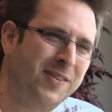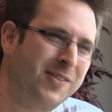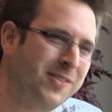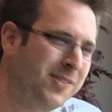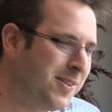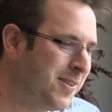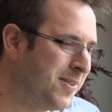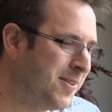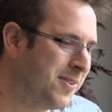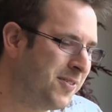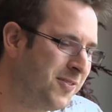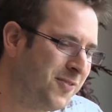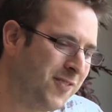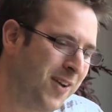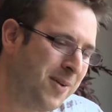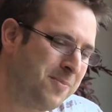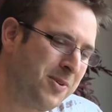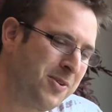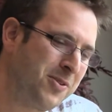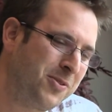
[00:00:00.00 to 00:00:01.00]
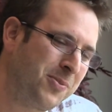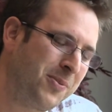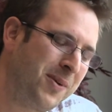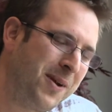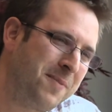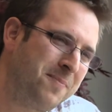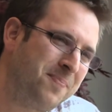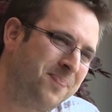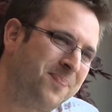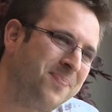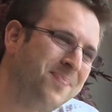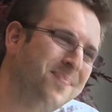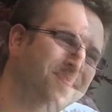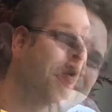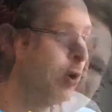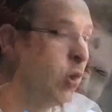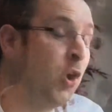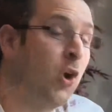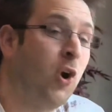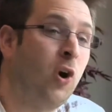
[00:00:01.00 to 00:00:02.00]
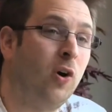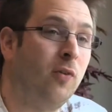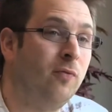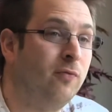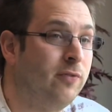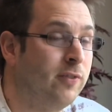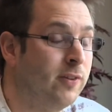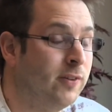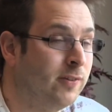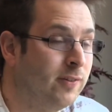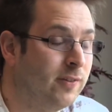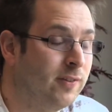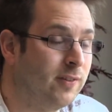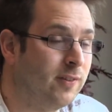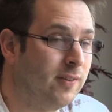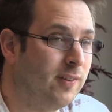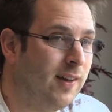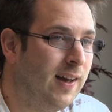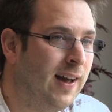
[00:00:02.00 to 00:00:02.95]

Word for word: It's a fabulous way. Confidence.